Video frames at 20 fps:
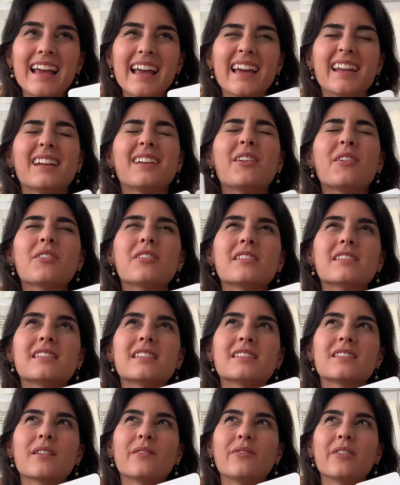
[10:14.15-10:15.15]
And I know this
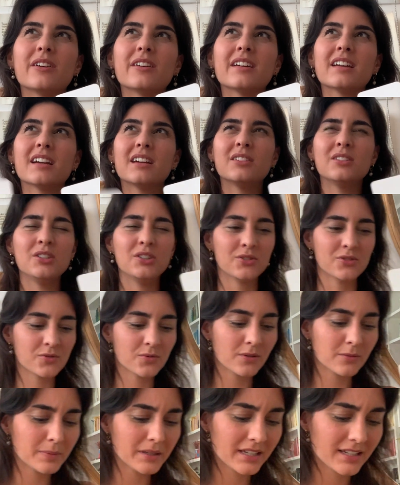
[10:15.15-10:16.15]
is a very
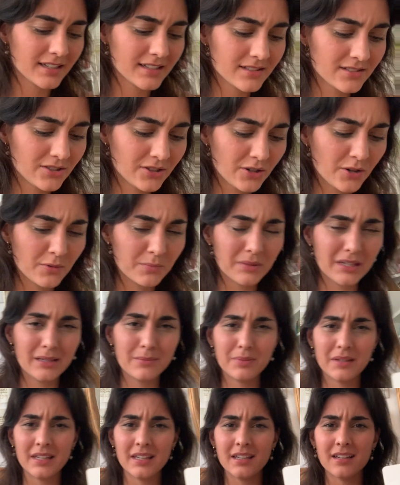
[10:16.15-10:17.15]
unusual because, you know, me
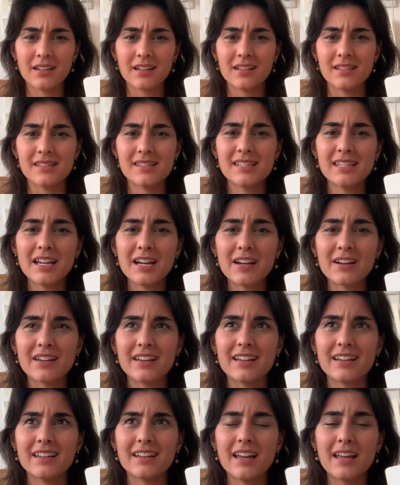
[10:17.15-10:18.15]
being a
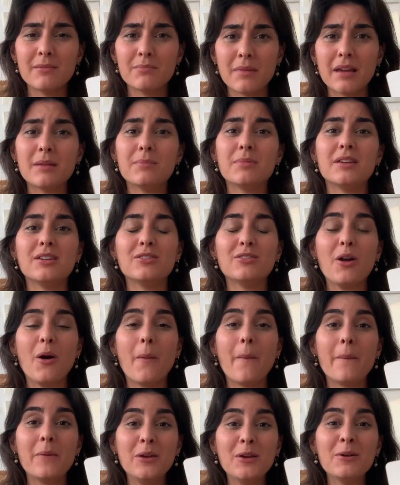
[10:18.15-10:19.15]
Cancerian, and maybe, you
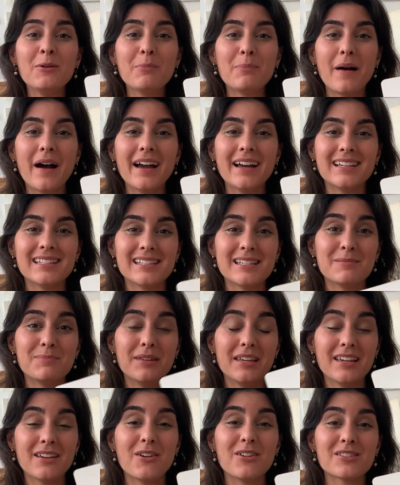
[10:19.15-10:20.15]
know, you Pisces
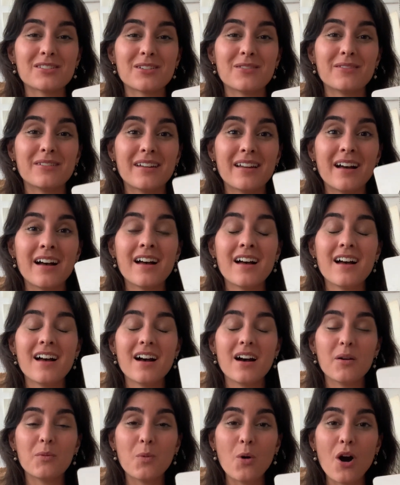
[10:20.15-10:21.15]
being also in
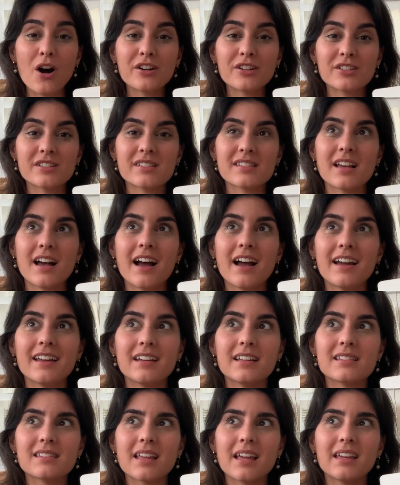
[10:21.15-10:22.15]
a water sign,
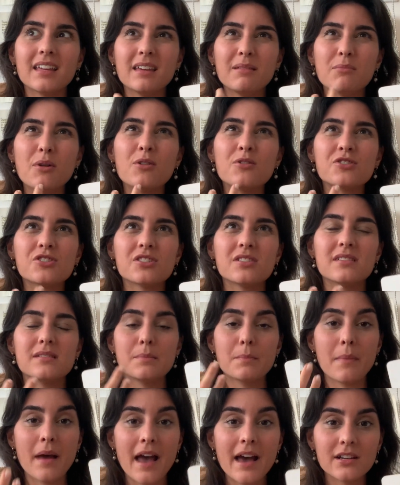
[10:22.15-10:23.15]
it's like emotions
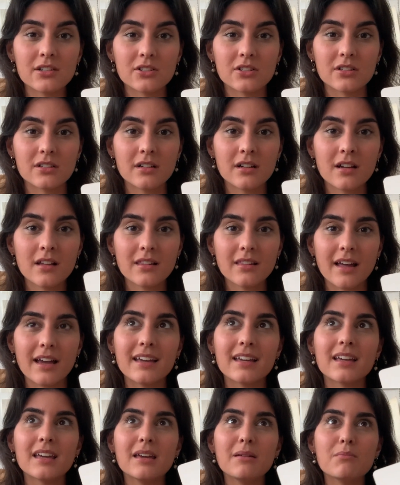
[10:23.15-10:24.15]
matter.
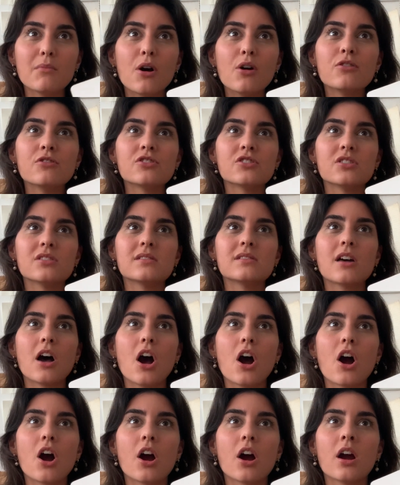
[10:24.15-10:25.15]
Like emotions
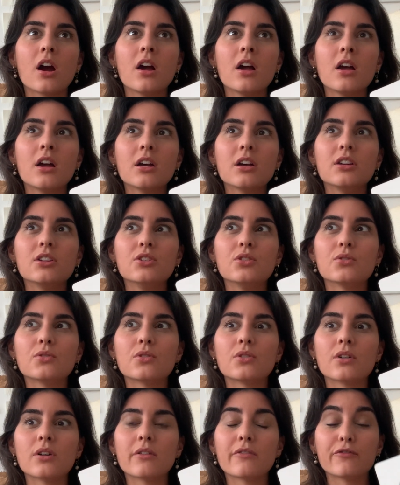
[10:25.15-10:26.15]
are
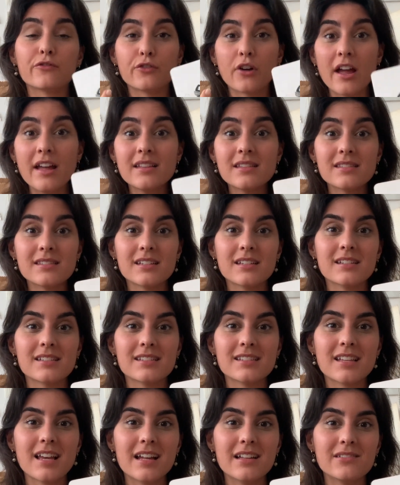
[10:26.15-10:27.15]
your friends in a
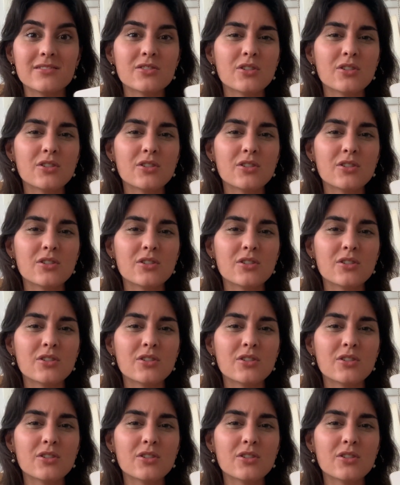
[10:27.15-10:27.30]
sense.